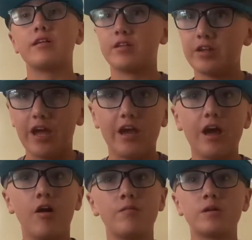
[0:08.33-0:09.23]
today
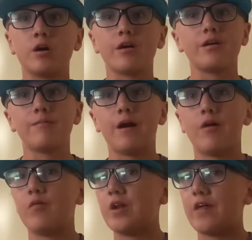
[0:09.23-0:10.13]
I'll be talking
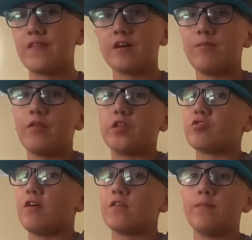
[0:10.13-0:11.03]
about what I think about the
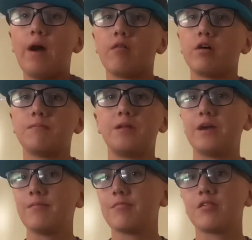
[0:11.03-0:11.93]
Trevor Bauer
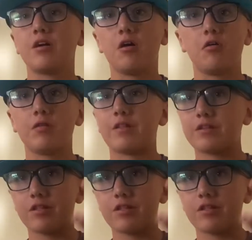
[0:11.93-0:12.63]
update, so let's get